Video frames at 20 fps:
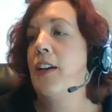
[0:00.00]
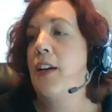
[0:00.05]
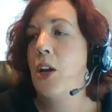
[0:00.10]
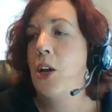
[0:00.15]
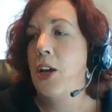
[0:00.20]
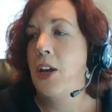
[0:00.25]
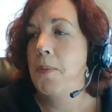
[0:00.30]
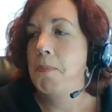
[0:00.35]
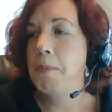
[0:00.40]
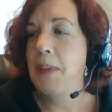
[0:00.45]

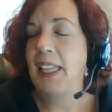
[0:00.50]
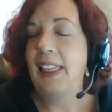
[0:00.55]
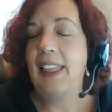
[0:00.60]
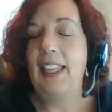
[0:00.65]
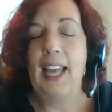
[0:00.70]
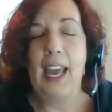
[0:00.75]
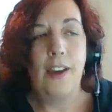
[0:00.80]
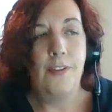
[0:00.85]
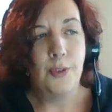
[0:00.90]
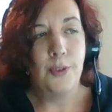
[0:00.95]

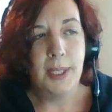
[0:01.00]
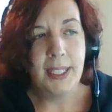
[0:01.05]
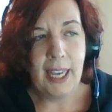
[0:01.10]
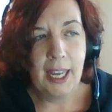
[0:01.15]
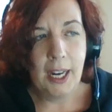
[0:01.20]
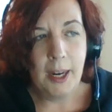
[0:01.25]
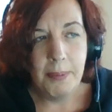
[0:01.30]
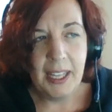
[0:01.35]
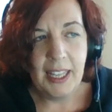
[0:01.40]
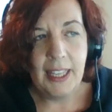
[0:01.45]
midlife was going to
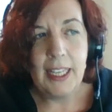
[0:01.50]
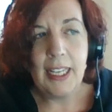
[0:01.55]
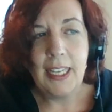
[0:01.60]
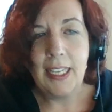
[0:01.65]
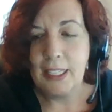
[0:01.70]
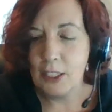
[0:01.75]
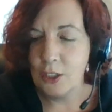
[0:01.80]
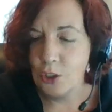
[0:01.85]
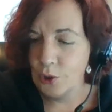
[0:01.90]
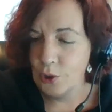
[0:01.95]
be
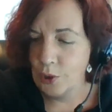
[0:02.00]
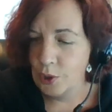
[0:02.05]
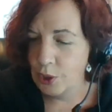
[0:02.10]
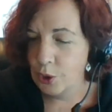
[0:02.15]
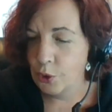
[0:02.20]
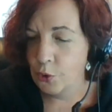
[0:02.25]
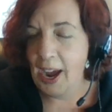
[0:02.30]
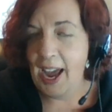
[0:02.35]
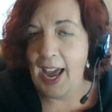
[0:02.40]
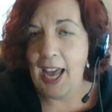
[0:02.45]
this
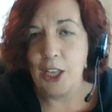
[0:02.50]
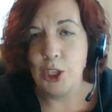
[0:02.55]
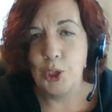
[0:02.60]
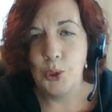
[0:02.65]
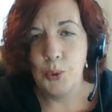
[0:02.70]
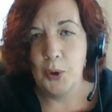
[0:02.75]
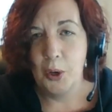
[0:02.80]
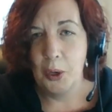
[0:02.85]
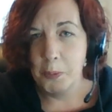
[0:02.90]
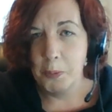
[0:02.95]

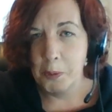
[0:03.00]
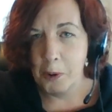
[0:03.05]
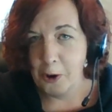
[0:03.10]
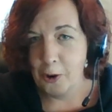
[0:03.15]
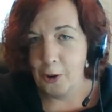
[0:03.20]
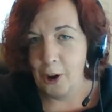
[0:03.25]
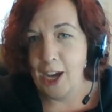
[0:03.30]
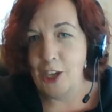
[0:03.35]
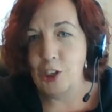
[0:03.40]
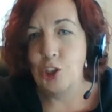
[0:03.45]
gradual
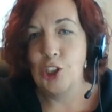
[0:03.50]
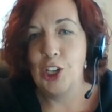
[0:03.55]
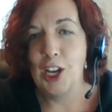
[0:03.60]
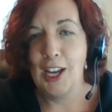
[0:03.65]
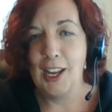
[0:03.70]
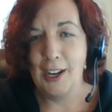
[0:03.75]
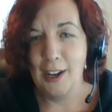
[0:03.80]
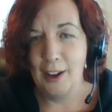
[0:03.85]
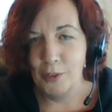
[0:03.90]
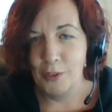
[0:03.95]
progression
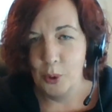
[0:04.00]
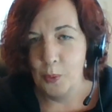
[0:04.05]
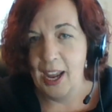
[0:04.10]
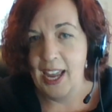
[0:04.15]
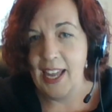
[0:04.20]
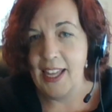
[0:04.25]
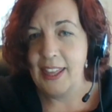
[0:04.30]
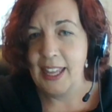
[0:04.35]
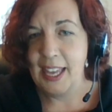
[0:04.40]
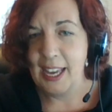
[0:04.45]
of the way
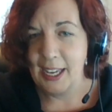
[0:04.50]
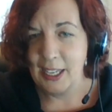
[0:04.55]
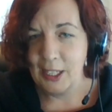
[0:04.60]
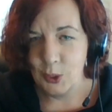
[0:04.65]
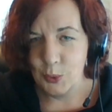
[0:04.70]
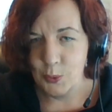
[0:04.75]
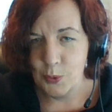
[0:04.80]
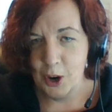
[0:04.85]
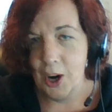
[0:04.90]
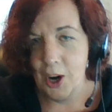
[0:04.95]
things
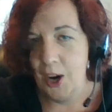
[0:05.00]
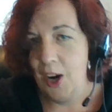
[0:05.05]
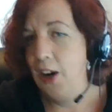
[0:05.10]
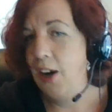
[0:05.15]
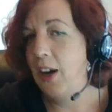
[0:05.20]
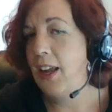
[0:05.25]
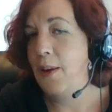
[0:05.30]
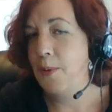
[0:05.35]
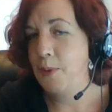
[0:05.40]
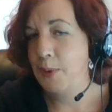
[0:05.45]
were.
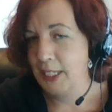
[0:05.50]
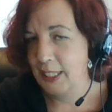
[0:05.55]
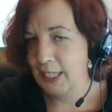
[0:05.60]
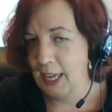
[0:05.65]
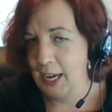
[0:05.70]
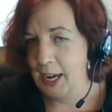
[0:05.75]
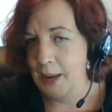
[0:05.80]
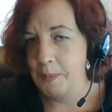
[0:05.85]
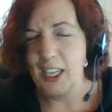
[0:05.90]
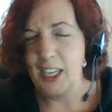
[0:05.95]
It was going to
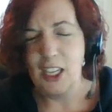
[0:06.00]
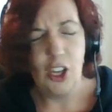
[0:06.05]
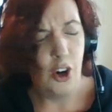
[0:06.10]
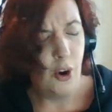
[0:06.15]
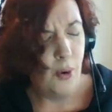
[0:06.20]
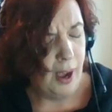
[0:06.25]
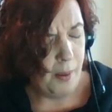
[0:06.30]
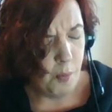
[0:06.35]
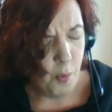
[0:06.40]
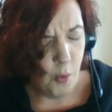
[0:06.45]
be, you know,
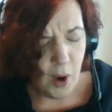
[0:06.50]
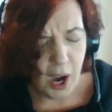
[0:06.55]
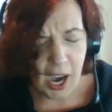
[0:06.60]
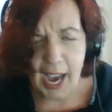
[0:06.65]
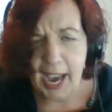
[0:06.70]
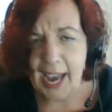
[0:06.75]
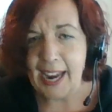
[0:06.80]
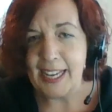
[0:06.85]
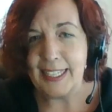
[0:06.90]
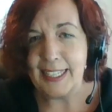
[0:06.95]
I'm
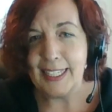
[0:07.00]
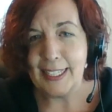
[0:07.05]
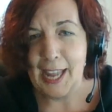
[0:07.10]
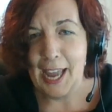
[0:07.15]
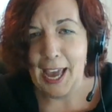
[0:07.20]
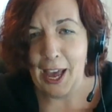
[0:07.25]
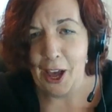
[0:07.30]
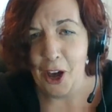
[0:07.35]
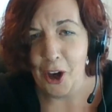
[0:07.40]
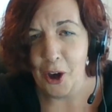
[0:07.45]
wise
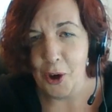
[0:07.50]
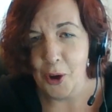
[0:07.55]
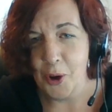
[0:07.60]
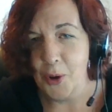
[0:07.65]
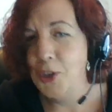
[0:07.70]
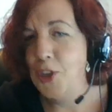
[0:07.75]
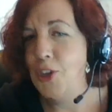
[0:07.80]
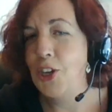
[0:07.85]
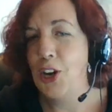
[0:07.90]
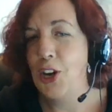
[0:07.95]
now,
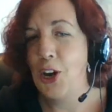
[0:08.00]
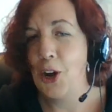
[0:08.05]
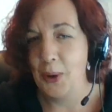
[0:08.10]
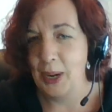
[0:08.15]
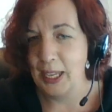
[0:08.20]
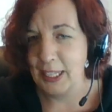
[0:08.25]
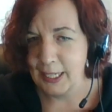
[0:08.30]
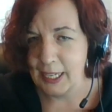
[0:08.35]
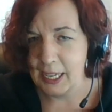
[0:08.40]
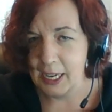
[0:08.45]
you know, it's
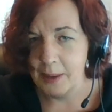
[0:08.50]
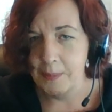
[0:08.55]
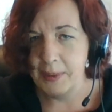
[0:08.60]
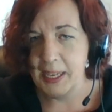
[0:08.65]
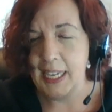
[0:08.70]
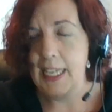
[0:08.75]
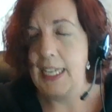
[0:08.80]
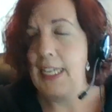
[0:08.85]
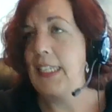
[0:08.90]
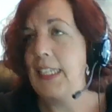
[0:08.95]
going to be
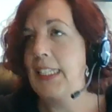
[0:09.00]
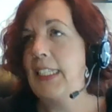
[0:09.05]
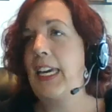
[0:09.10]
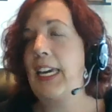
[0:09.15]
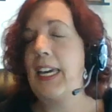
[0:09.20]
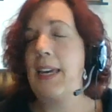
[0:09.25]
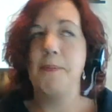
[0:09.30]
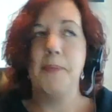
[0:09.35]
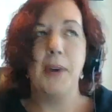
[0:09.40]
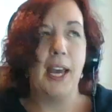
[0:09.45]
easy.
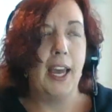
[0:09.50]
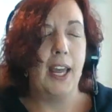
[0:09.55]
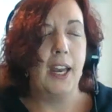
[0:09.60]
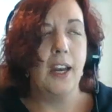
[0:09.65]
But